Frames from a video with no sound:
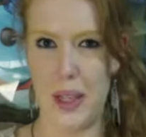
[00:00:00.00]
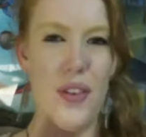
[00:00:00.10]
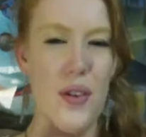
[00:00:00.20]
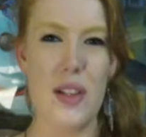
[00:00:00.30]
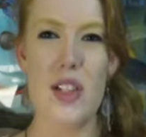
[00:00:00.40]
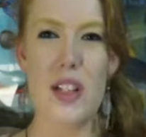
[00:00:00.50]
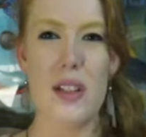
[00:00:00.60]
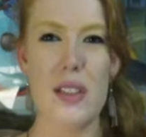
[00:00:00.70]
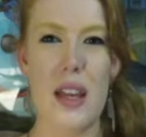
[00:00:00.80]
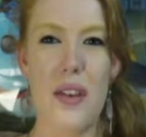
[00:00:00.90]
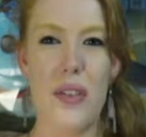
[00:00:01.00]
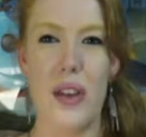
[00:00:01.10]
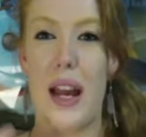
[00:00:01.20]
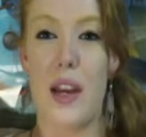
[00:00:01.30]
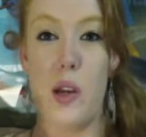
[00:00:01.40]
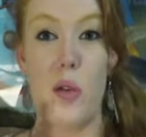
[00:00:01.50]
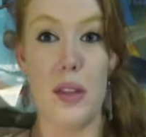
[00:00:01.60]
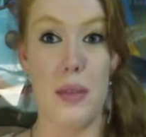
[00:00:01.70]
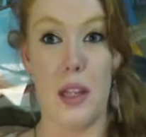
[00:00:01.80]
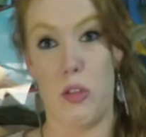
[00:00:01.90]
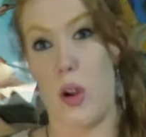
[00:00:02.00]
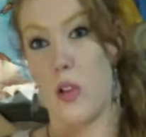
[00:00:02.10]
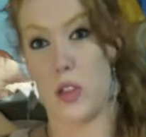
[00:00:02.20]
If you injure yourself, you kind of know something's wrong,